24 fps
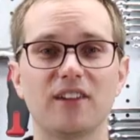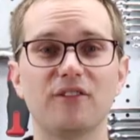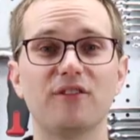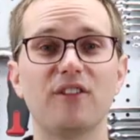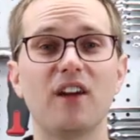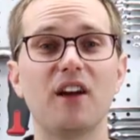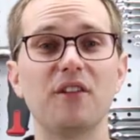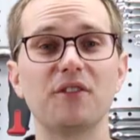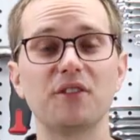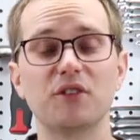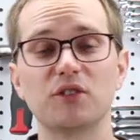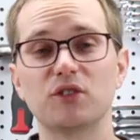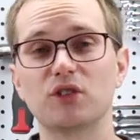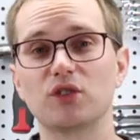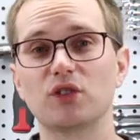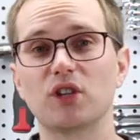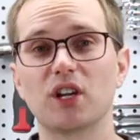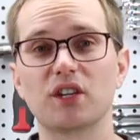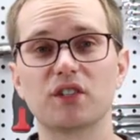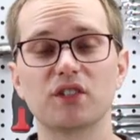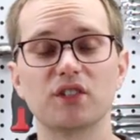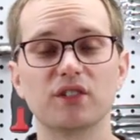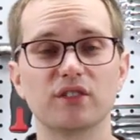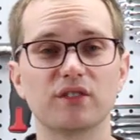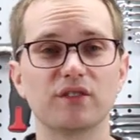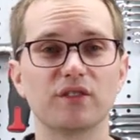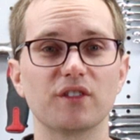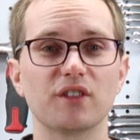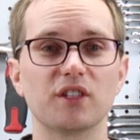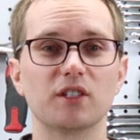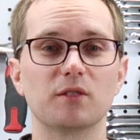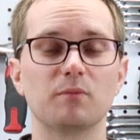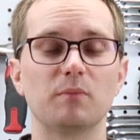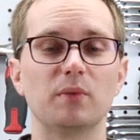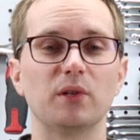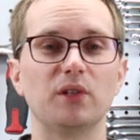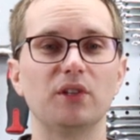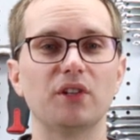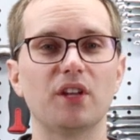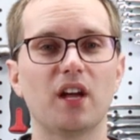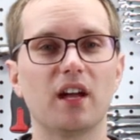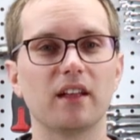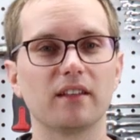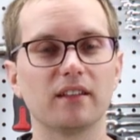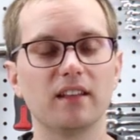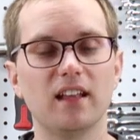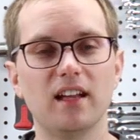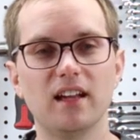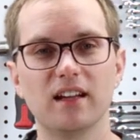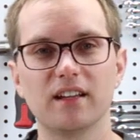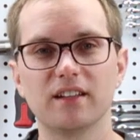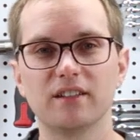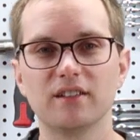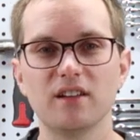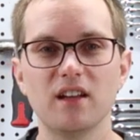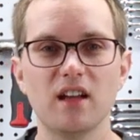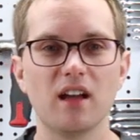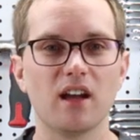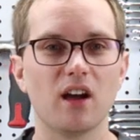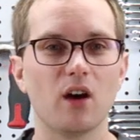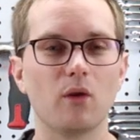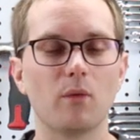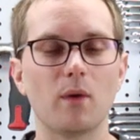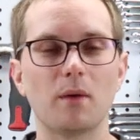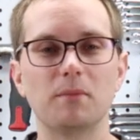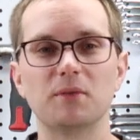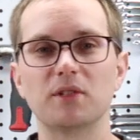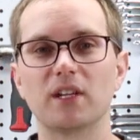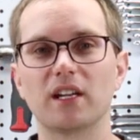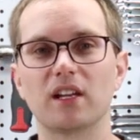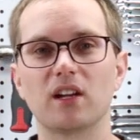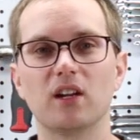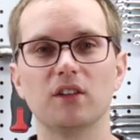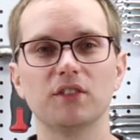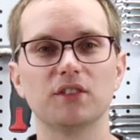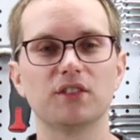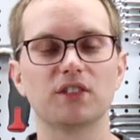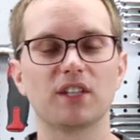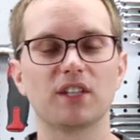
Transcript: I found the instructions for this build online, a website called